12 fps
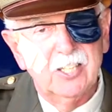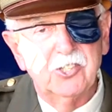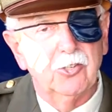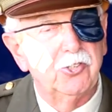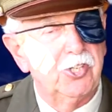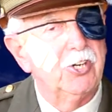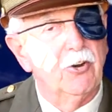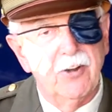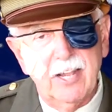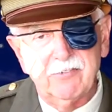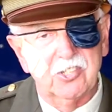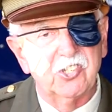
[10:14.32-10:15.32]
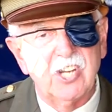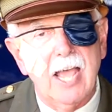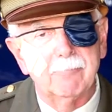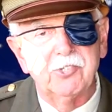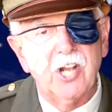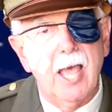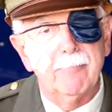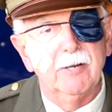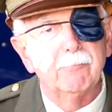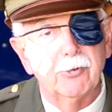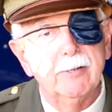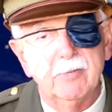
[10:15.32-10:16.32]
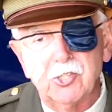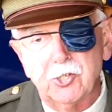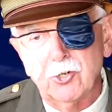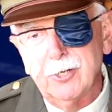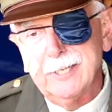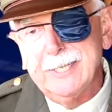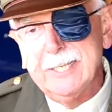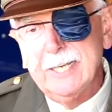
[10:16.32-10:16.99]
so she don't have to stop shopping prematurely.